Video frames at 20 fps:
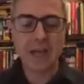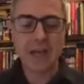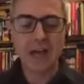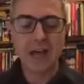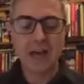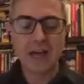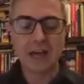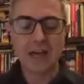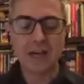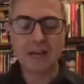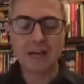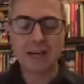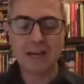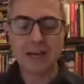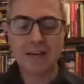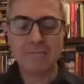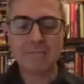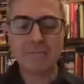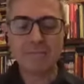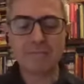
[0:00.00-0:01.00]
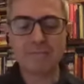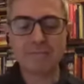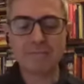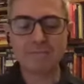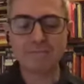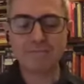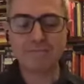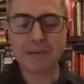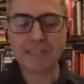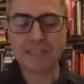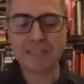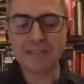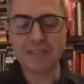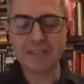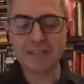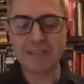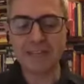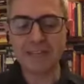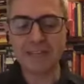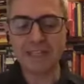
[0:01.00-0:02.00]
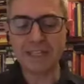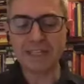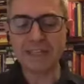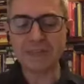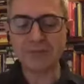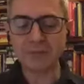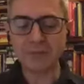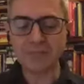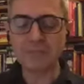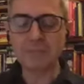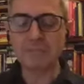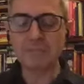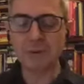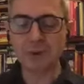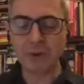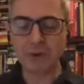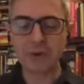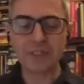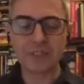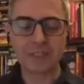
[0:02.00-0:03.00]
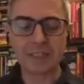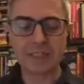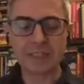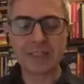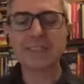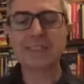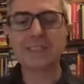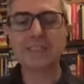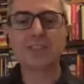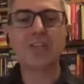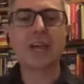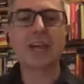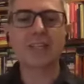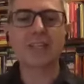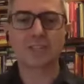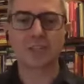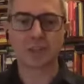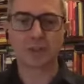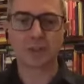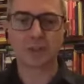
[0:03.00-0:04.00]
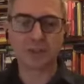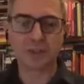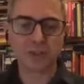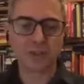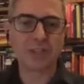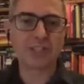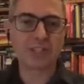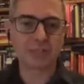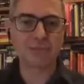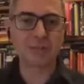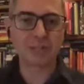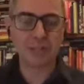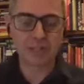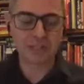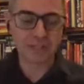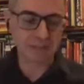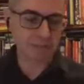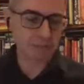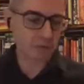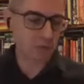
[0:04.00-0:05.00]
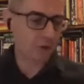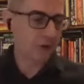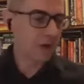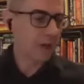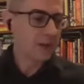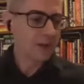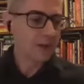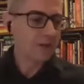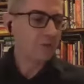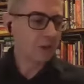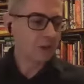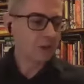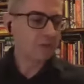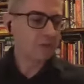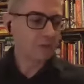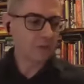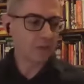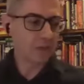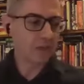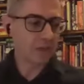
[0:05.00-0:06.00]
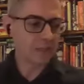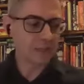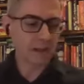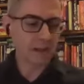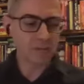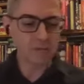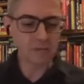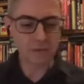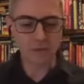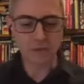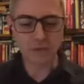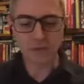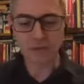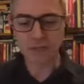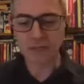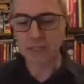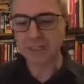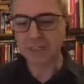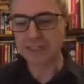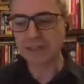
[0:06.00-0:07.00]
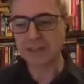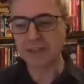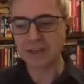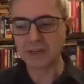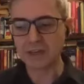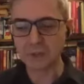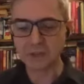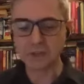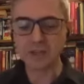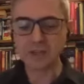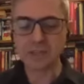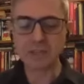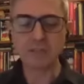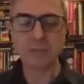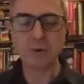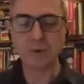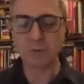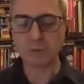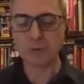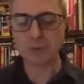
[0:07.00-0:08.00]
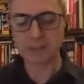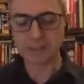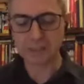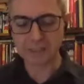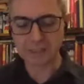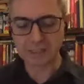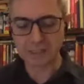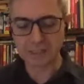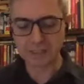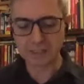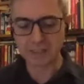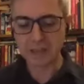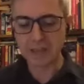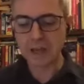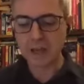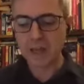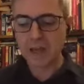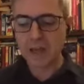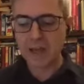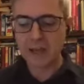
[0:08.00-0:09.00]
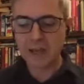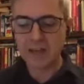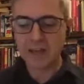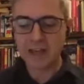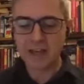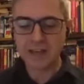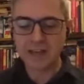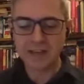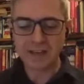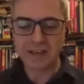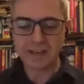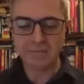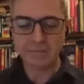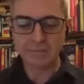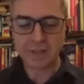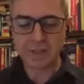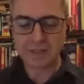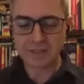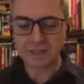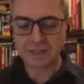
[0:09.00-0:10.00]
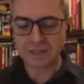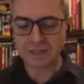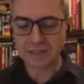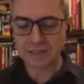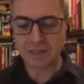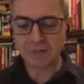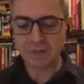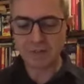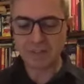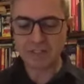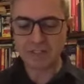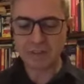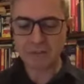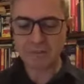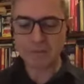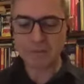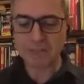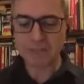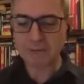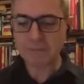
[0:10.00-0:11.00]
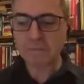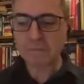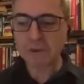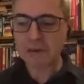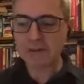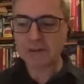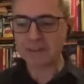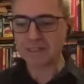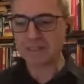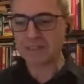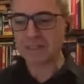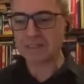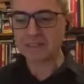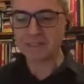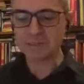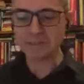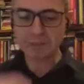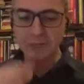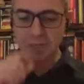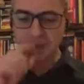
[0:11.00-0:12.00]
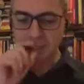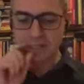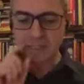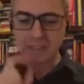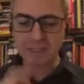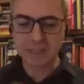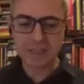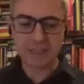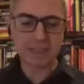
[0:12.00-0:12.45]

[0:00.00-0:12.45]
But I think that it was important as a gesture to just release the book. One of the things I'm usually telling about this moment is that I was a bit embarrassed because the